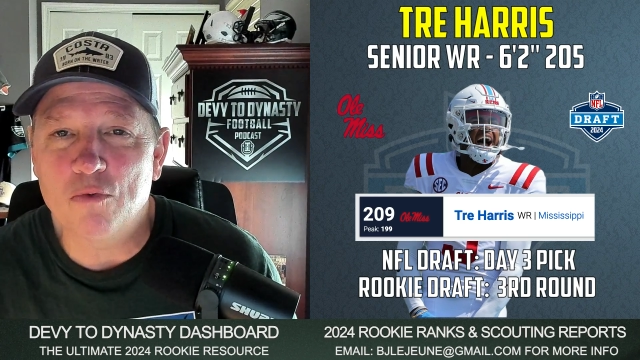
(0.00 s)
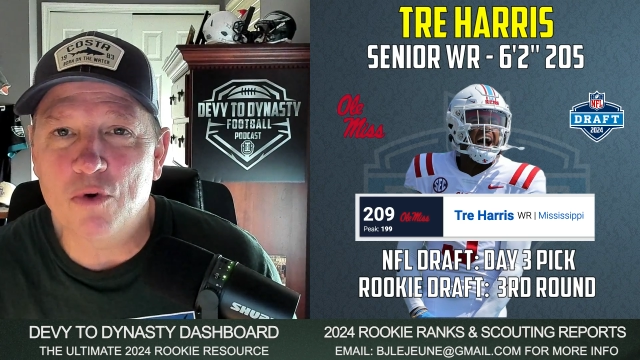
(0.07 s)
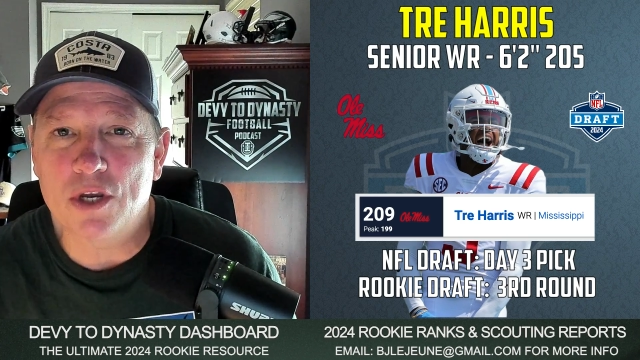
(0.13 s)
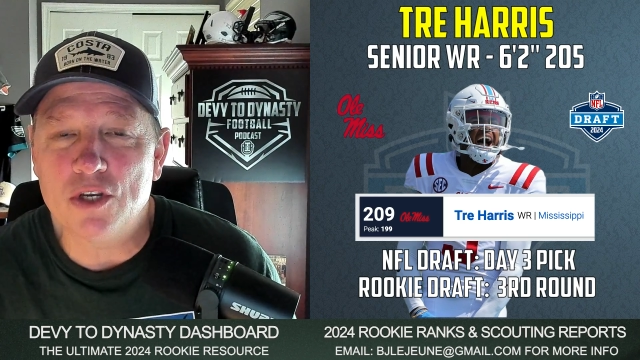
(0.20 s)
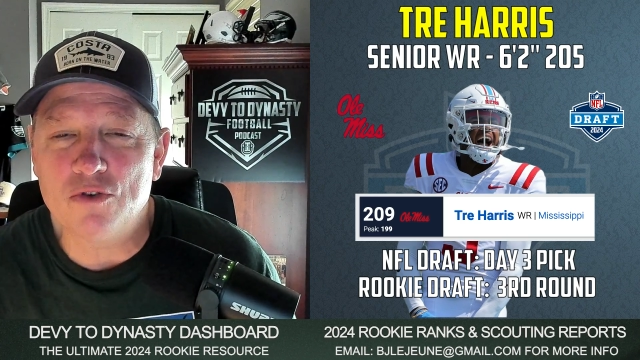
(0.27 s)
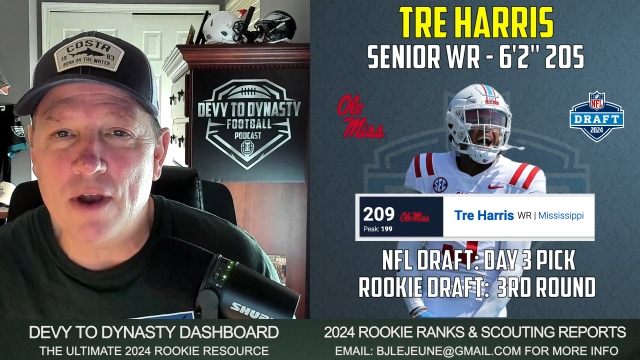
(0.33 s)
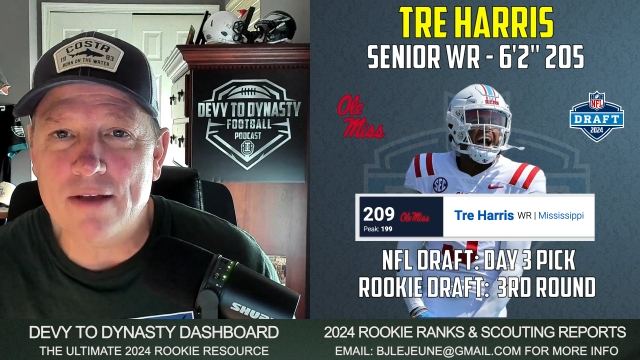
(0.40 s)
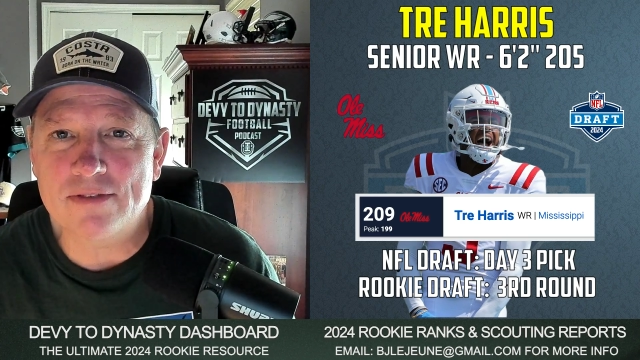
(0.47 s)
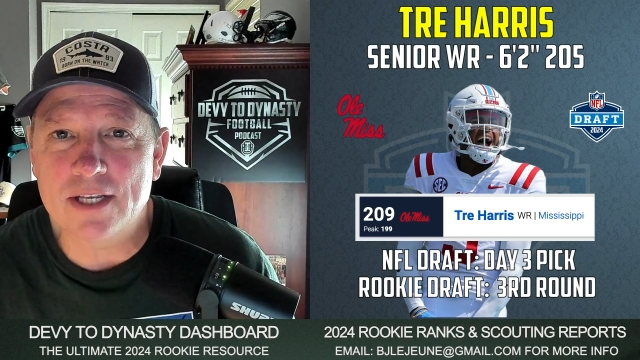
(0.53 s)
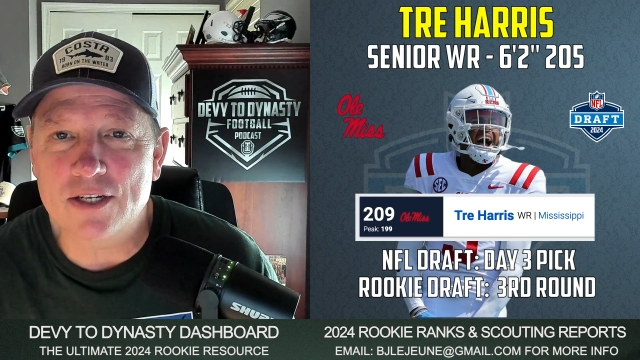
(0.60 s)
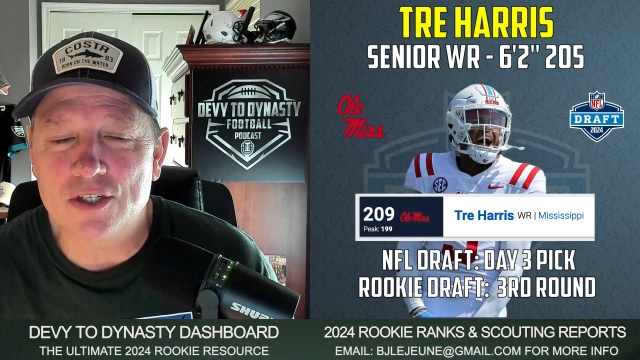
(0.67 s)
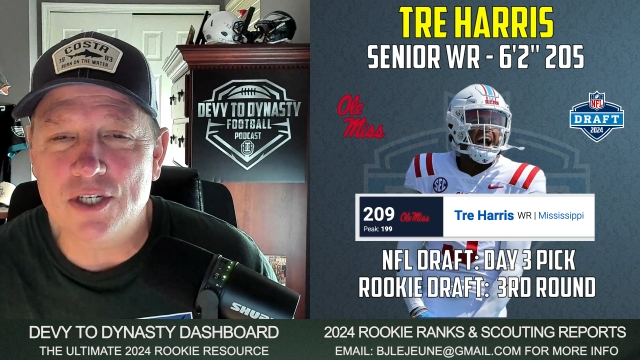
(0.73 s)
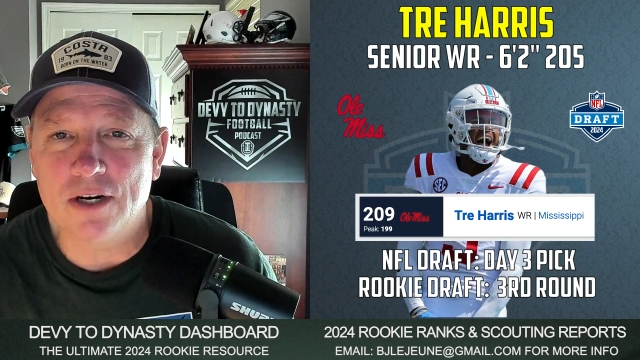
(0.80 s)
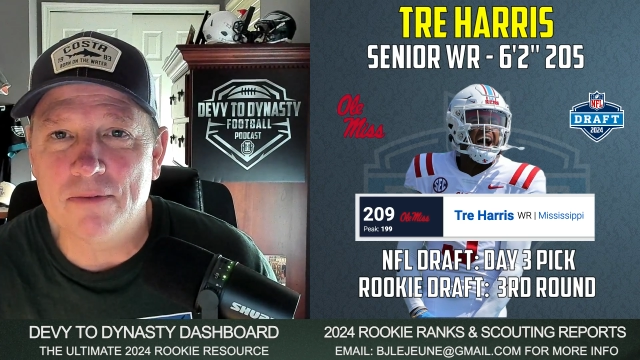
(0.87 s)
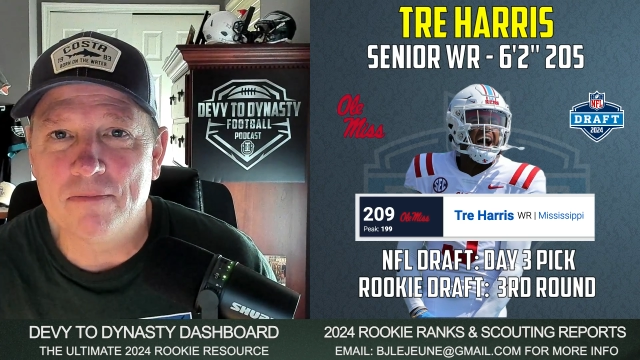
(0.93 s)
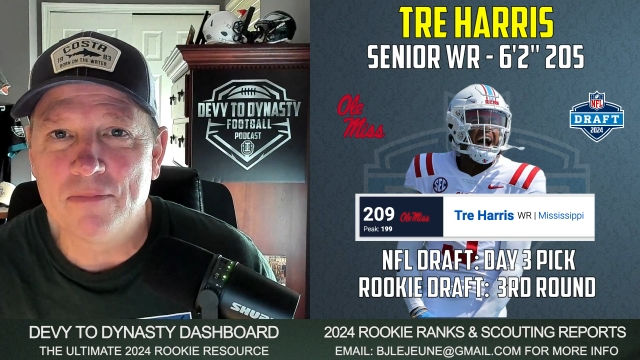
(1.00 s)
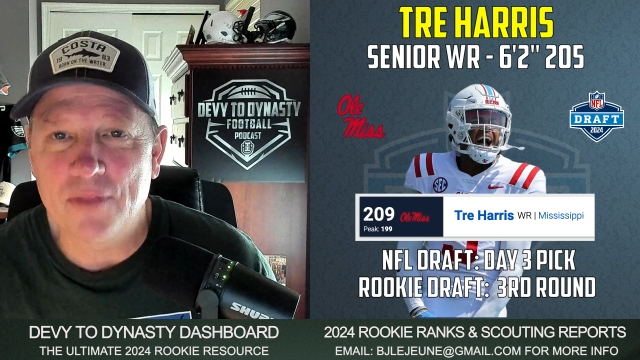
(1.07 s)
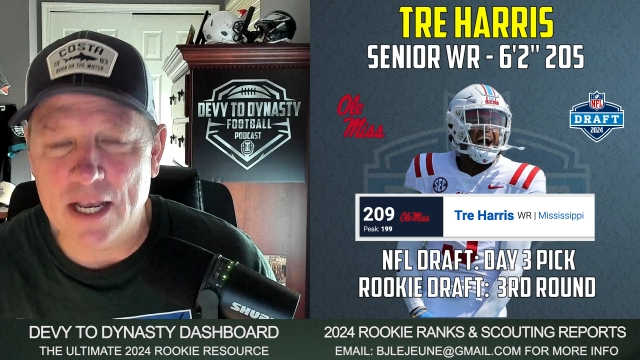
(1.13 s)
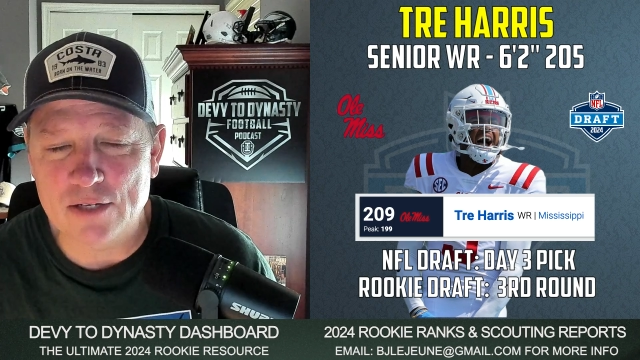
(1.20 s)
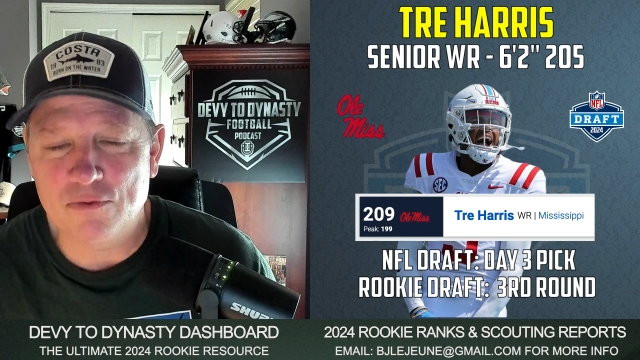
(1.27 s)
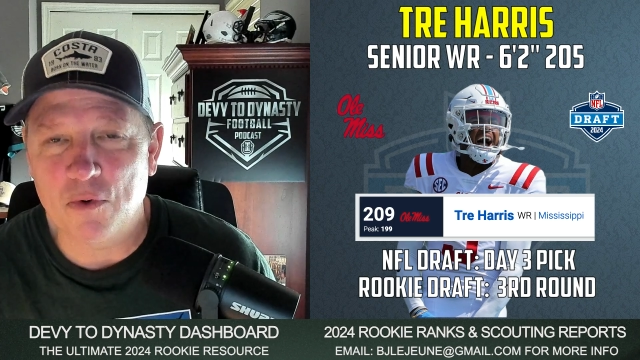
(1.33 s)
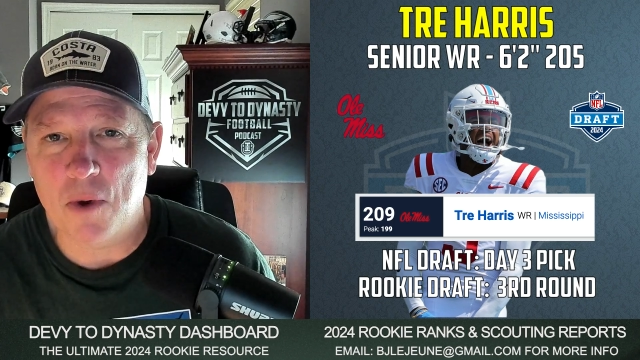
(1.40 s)
rookie drafts next year.
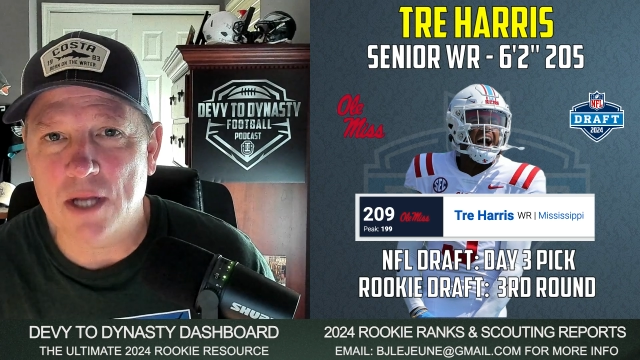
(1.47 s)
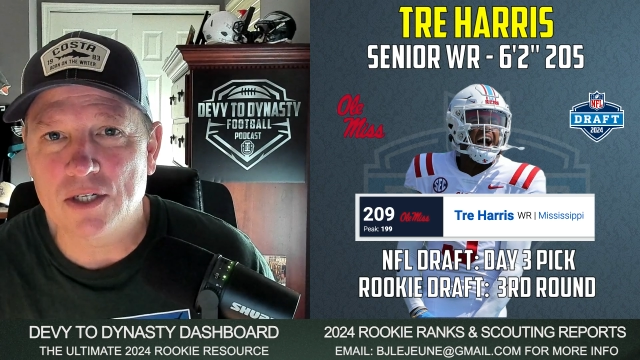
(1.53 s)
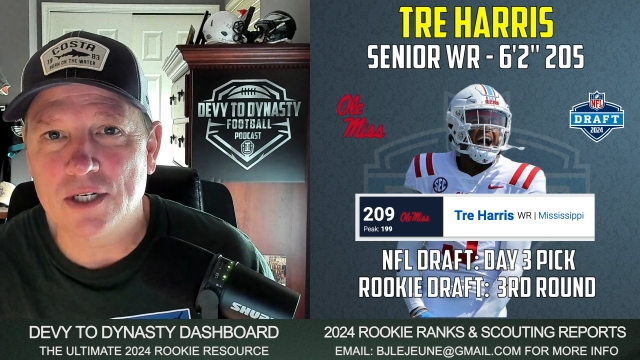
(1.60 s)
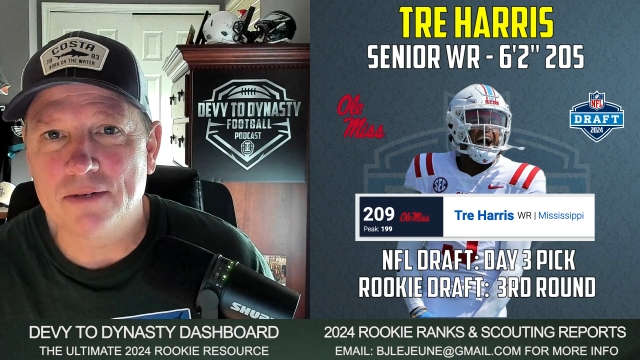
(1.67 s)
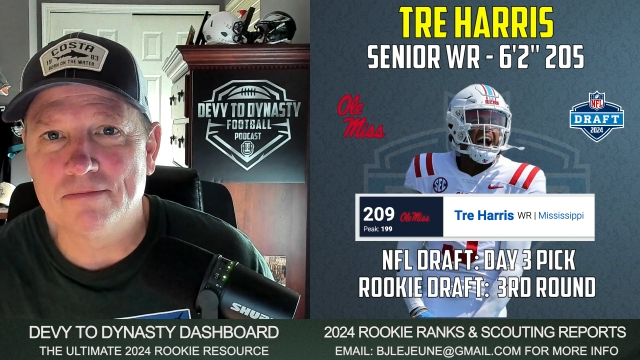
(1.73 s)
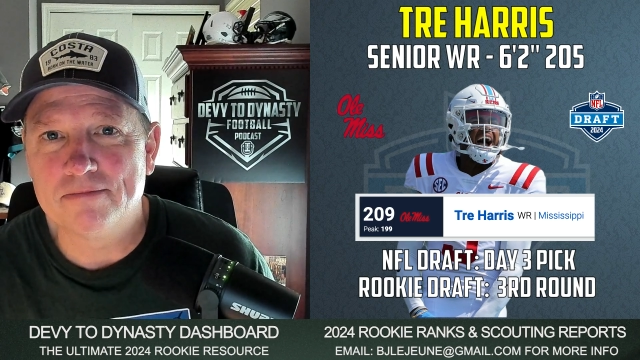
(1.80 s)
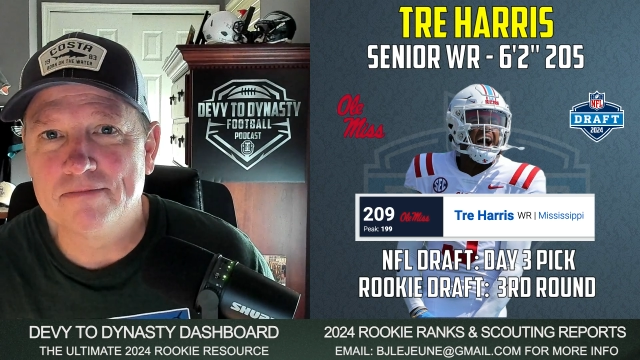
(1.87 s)
Thanks for watching.